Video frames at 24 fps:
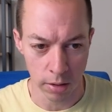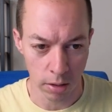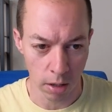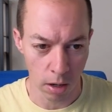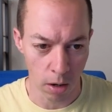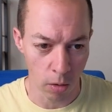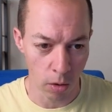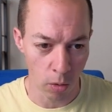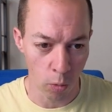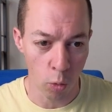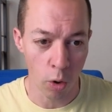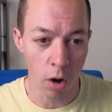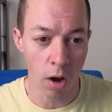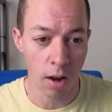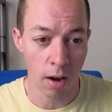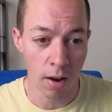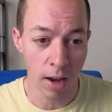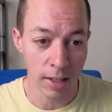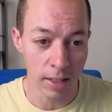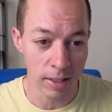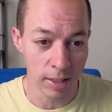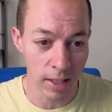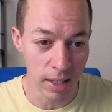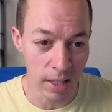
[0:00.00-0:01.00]
So what I
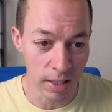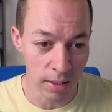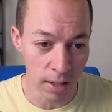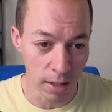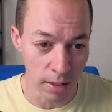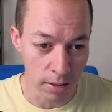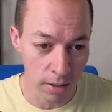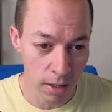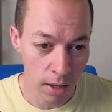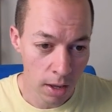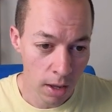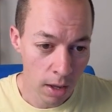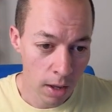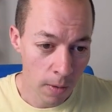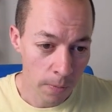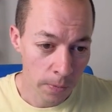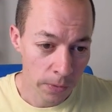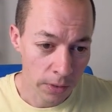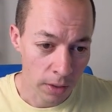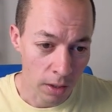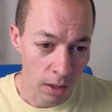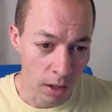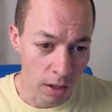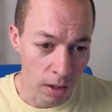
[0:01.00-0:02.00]
like to see is this,
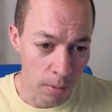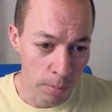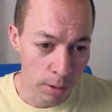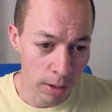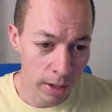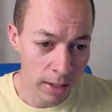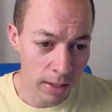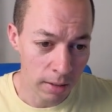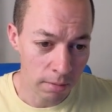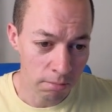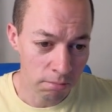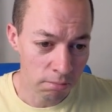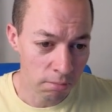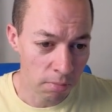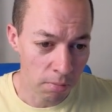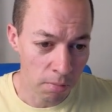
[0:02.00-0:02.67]
a complete